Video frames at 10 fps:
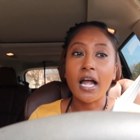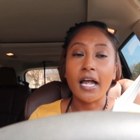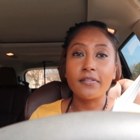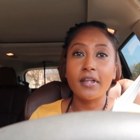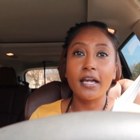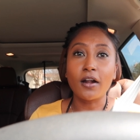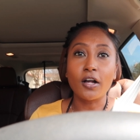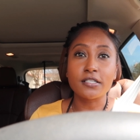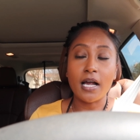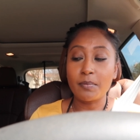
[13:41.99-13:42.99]
and then
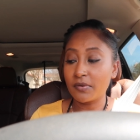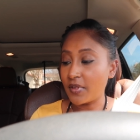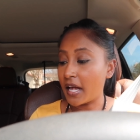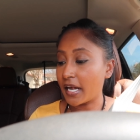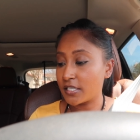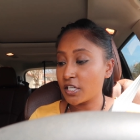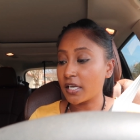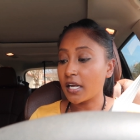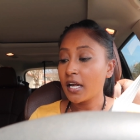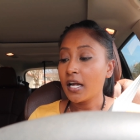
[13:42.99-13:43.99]
on top of that I took
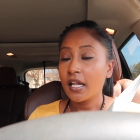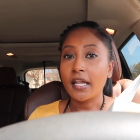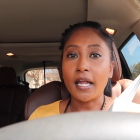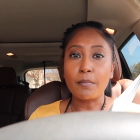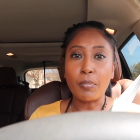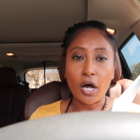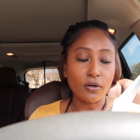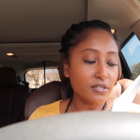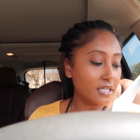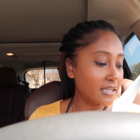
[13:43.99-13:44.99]
like
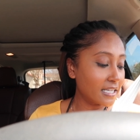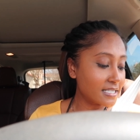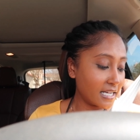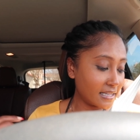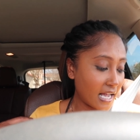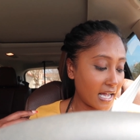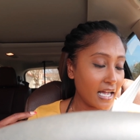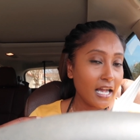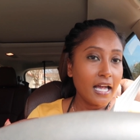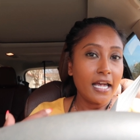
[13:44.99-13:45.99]
bottles and things like that
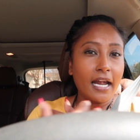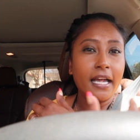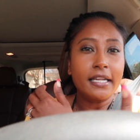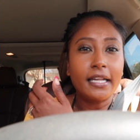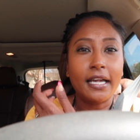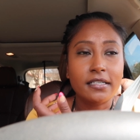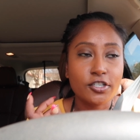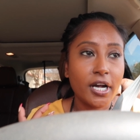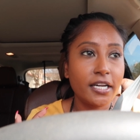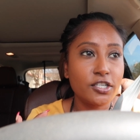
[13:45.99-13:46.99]
and I had like
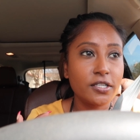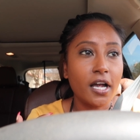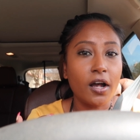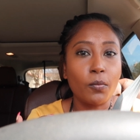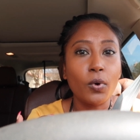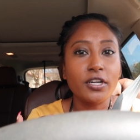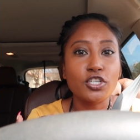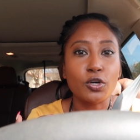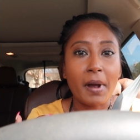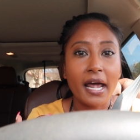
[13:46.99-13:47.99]
tried to do that one
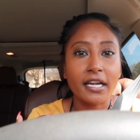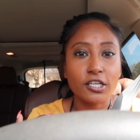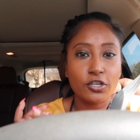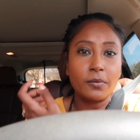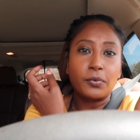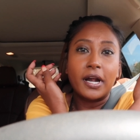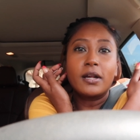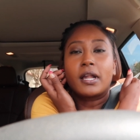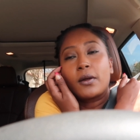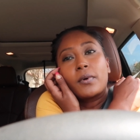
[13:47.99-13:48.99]
dramatic trip
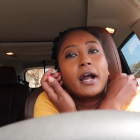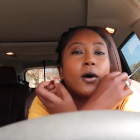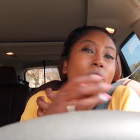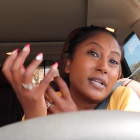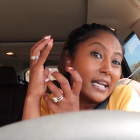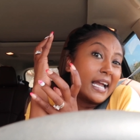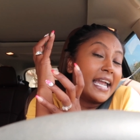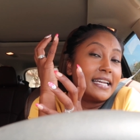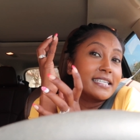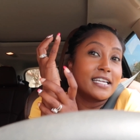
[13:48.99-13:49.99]
right like where I hold like
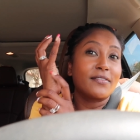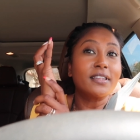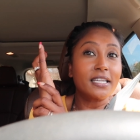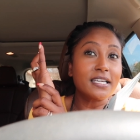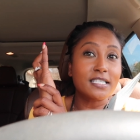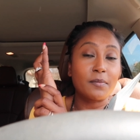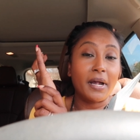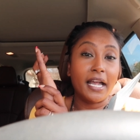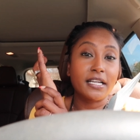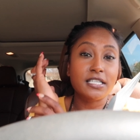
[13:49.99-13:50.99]
87 things in
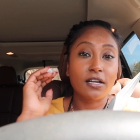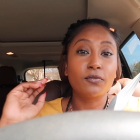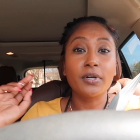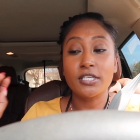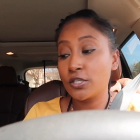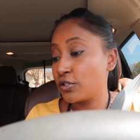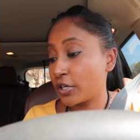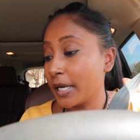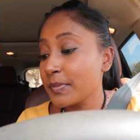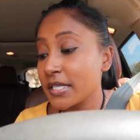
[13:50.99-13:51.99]
my hand to avoid two
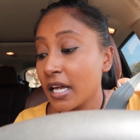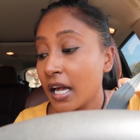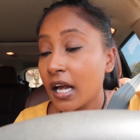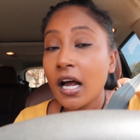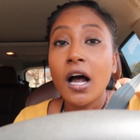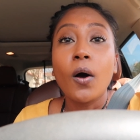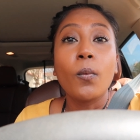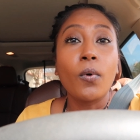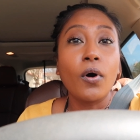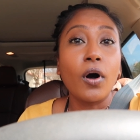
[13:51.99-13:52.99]
trips
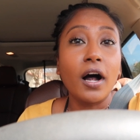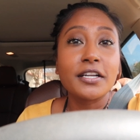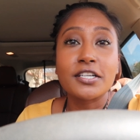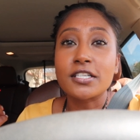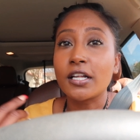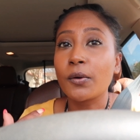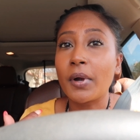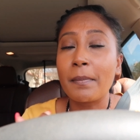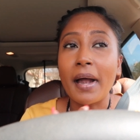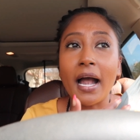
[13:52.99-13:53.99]
well uh, just on the
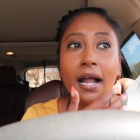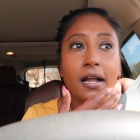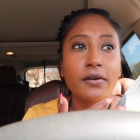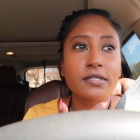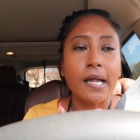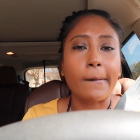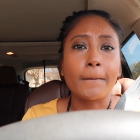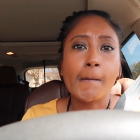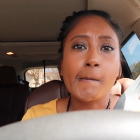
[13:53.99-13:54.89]
way back I was like